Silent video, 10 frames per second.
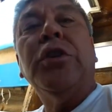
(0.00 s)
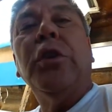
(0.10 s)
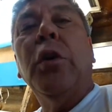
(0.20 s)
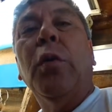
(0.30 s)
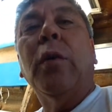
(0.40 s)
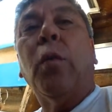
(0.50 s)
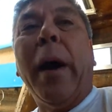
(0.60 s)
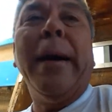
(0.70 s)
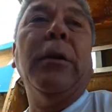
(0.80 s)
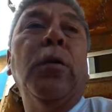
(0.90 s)
show you what
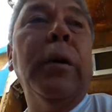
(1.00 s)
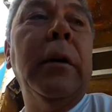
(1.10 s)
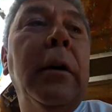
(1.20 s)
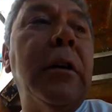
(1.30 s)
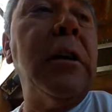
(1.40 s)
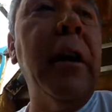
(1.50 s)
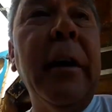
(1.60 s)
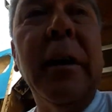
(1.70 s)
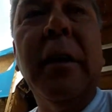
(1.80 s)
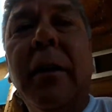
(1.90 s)
rotten wood looks
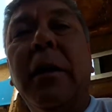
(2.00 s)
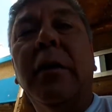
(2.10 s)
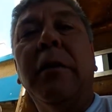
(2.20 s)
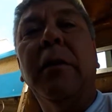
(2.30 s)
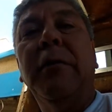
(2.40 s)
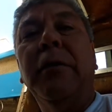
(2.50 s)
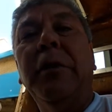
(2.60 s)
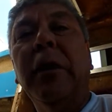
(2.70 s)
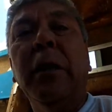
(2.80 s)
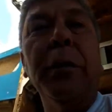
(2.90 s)
like if you're dealing